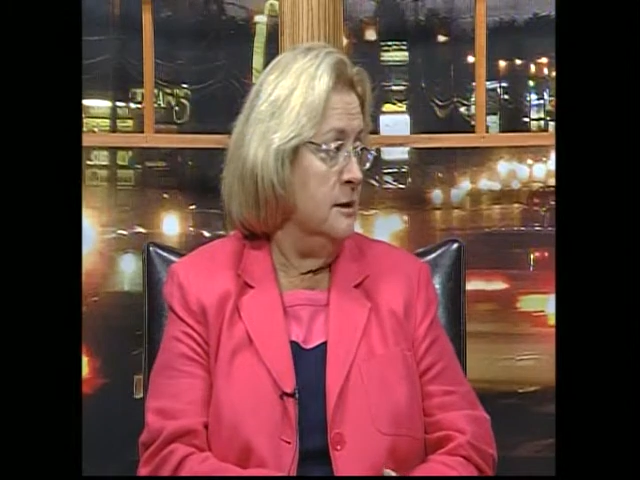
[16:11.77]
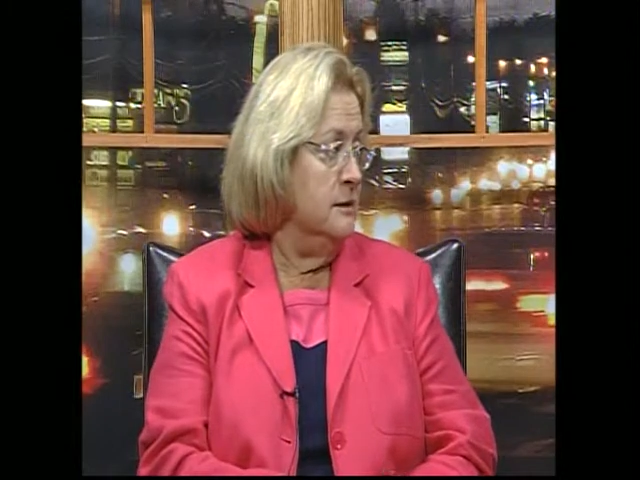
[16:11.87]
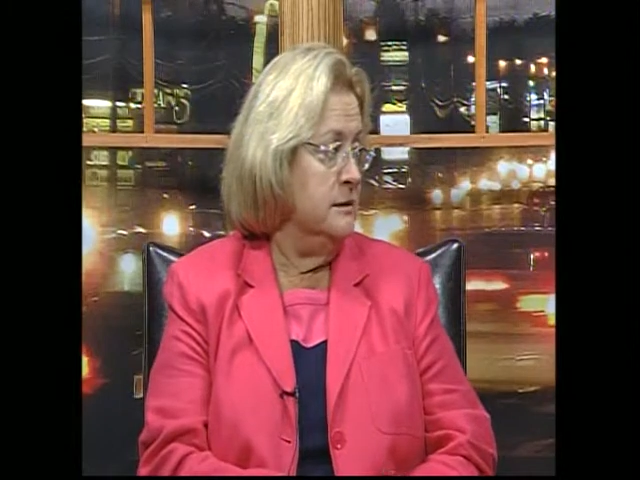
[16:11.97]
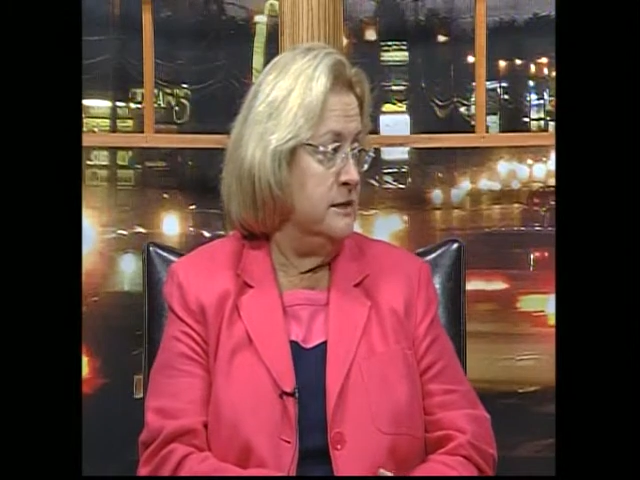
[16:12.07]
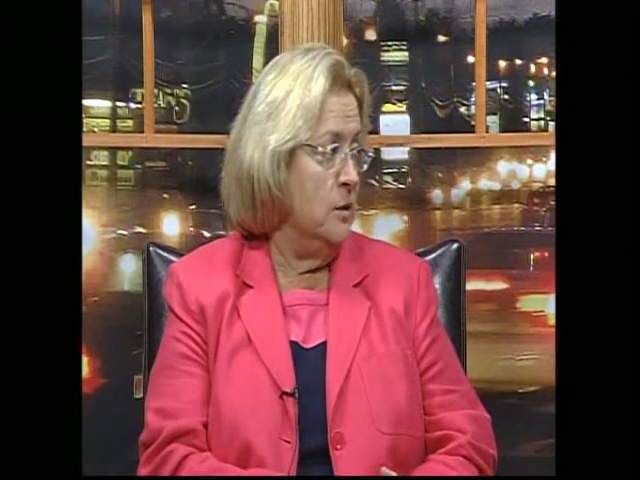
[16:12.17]

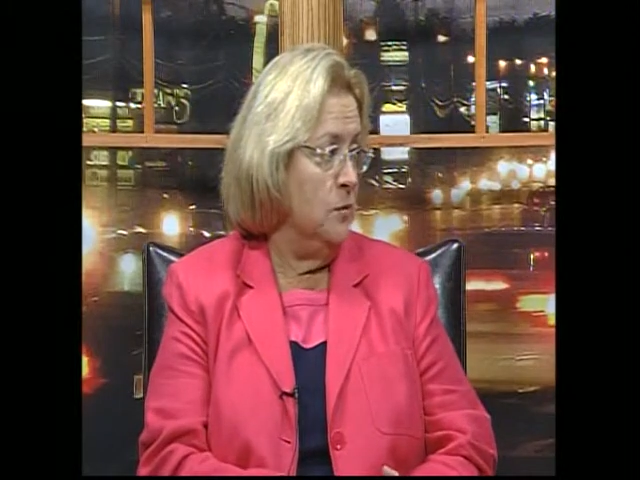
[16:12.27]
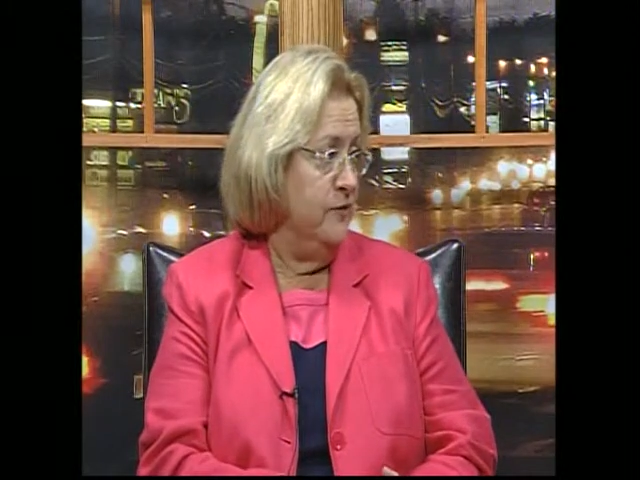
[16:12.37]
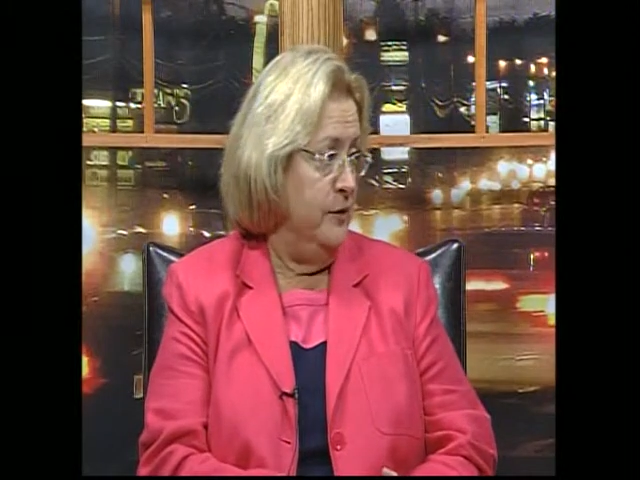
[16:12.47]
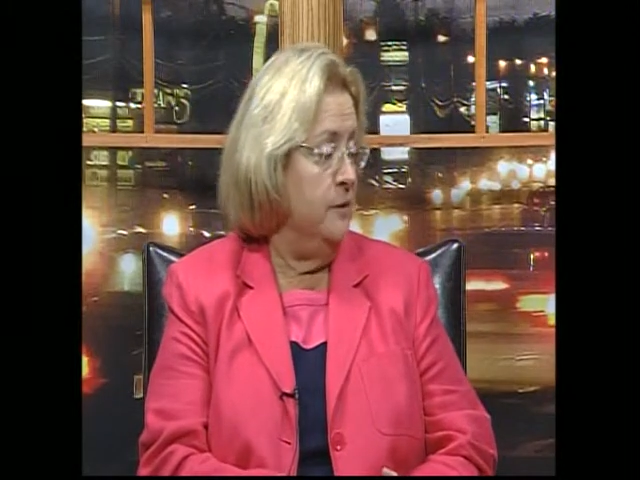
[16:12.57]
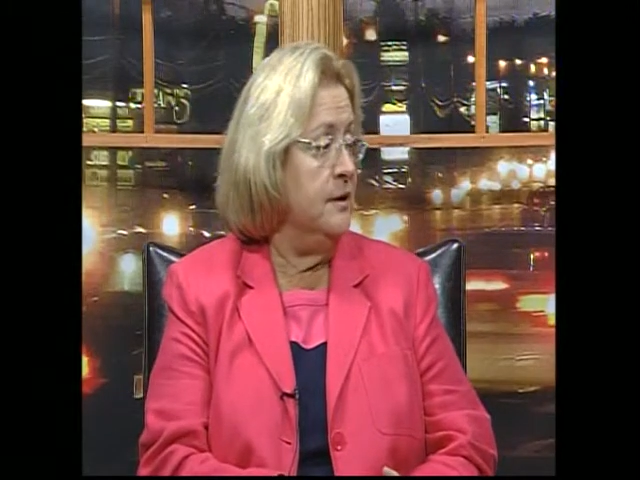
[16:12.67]
So we're
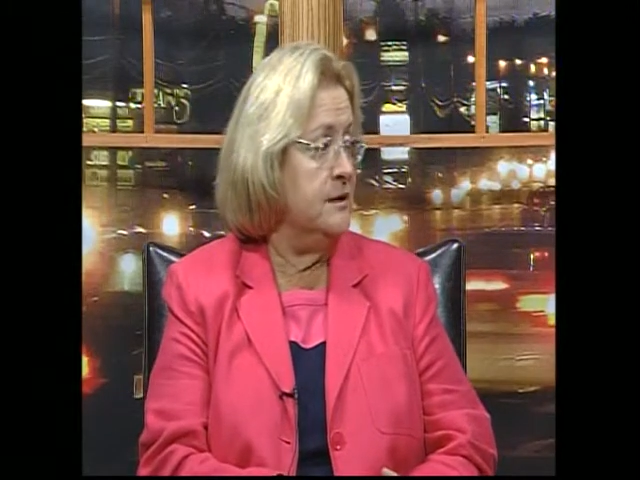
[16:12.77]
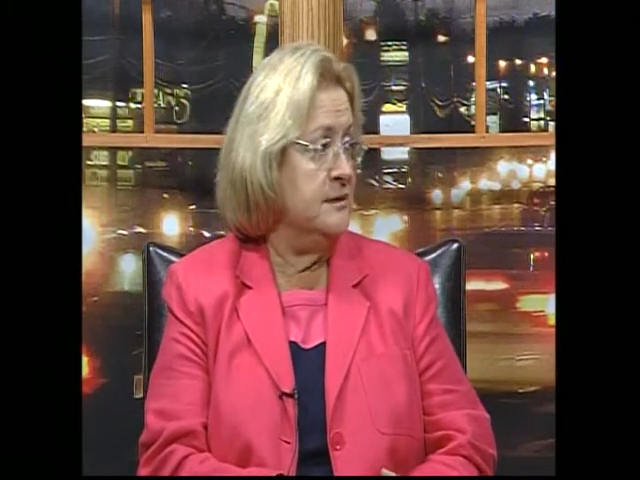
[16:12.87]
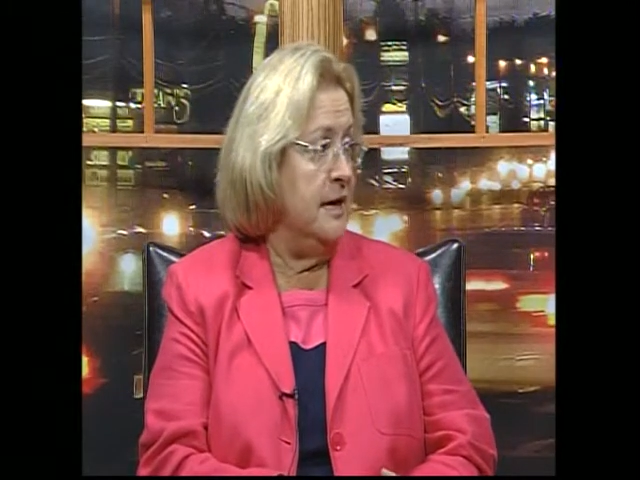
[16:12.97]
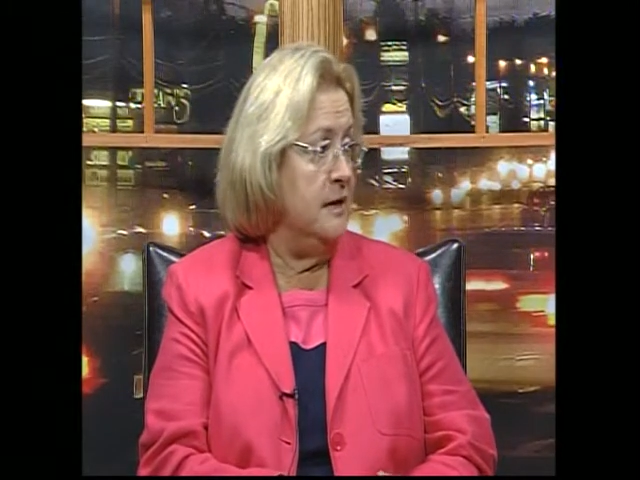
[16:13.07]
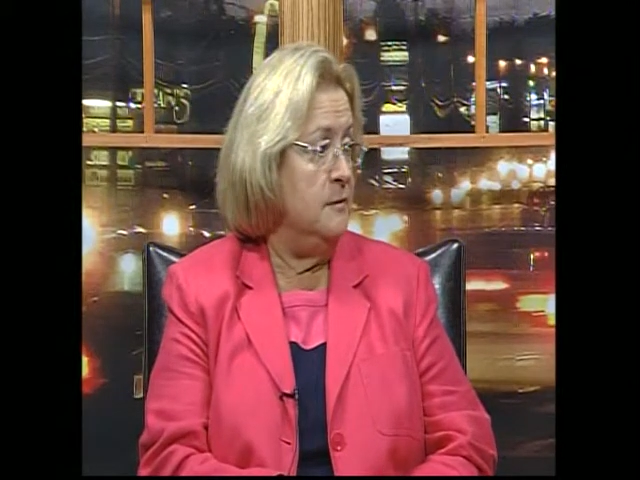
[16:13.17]
very
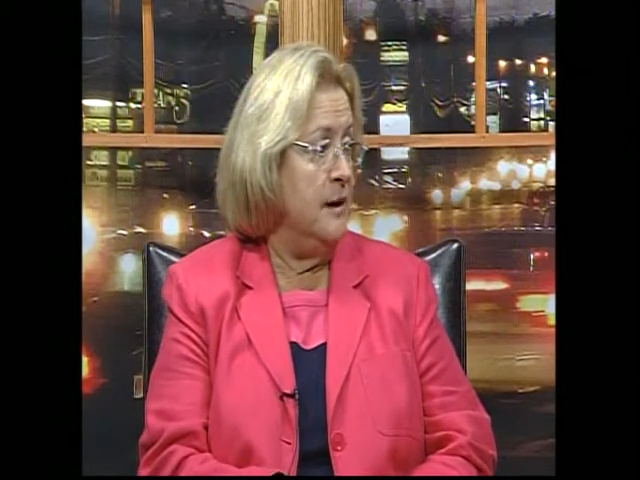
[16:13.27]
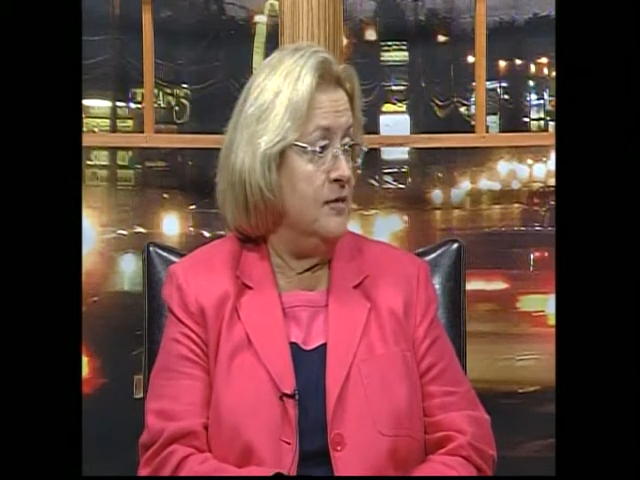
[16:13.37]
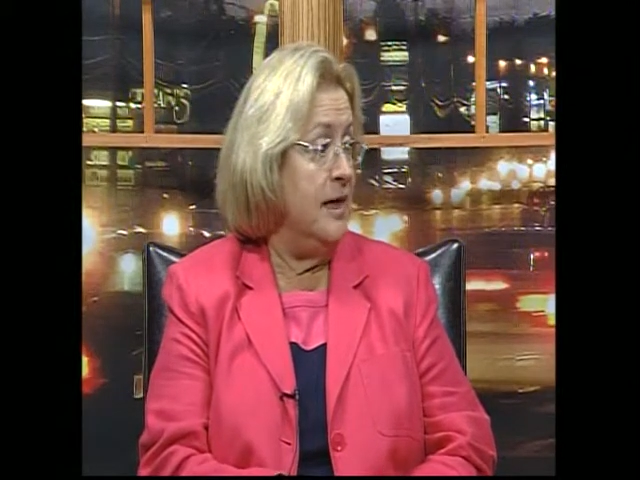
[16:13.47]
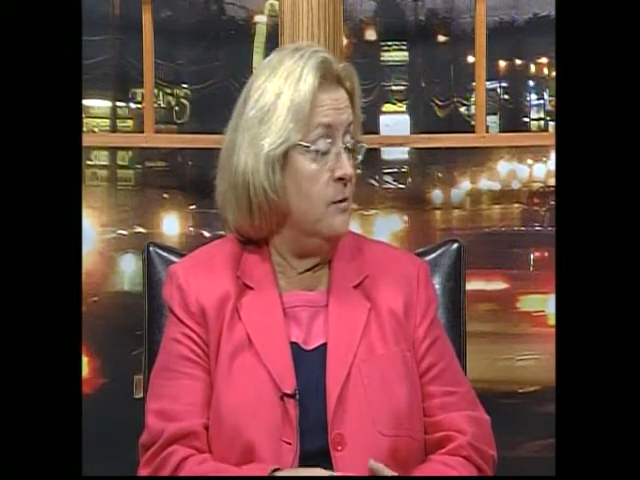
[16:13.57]
excited about that,